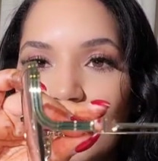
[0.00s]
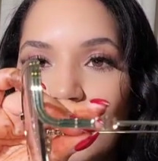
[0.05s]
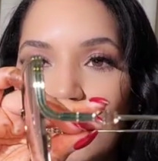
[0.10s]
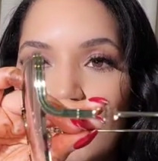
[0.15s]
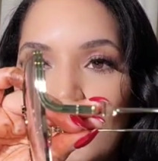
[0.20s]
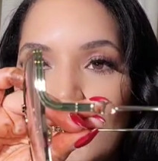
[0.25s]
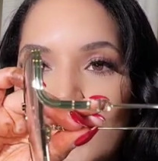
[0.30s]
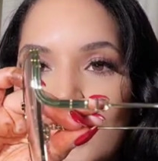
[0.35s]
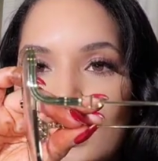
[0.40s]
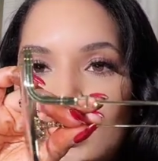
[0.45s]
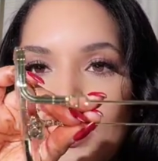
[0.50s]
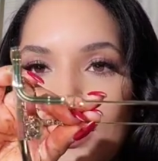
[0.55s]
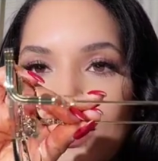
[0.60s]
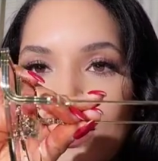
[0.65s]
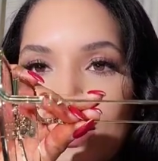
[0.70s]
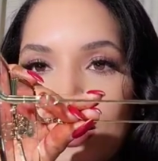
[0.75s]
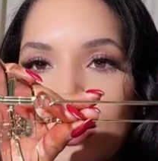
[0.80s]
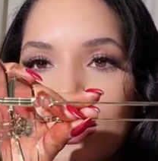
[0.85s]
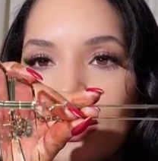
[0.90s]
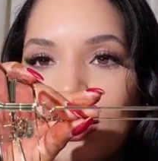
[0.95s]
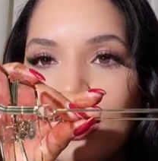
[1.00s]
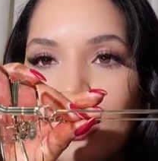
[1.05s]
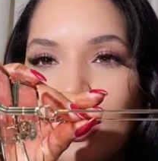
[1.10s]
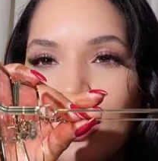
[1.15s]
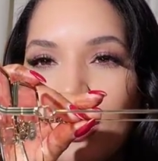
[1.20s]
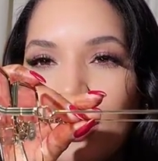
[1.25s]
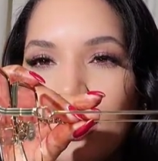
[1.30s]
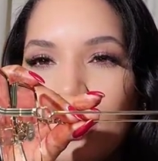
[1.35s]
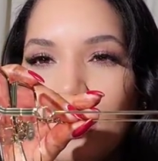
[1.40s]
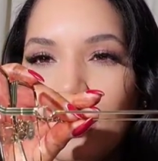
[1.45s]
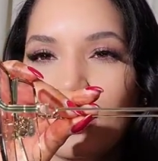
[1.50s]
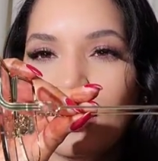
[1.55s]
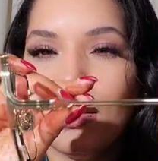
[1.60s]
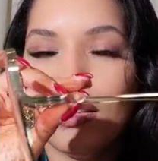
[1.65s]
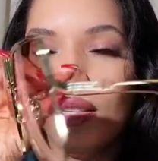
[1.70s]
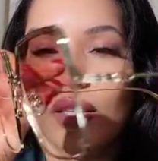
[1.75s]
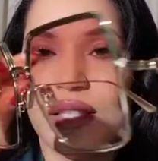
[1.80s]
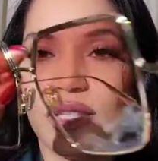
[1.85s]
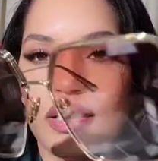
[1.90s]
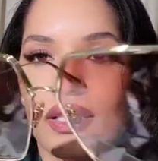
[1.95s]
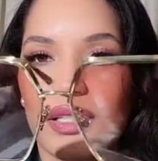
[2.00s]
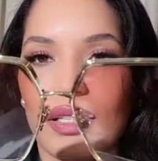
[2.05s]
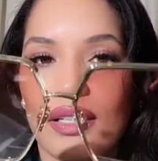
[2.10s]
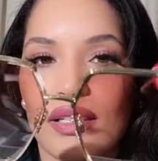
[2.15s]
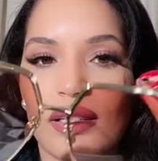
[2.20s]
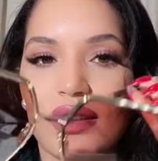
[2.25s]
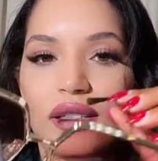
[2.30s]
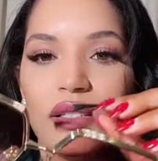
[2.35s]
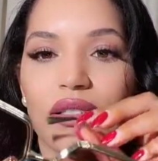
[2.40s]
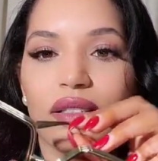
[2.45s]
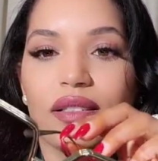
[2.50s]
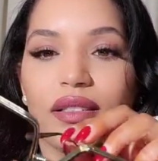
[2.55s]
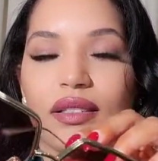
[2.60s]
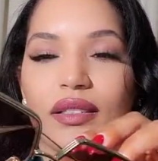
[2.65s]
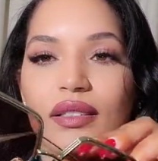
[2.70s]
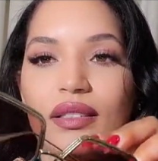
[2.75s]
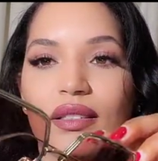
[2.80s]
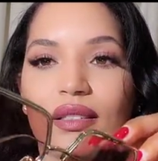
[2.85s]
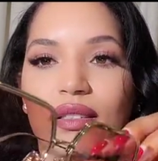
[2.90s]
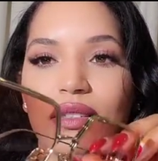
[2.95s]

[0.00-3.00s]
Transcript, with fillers: Have the CD on the sides,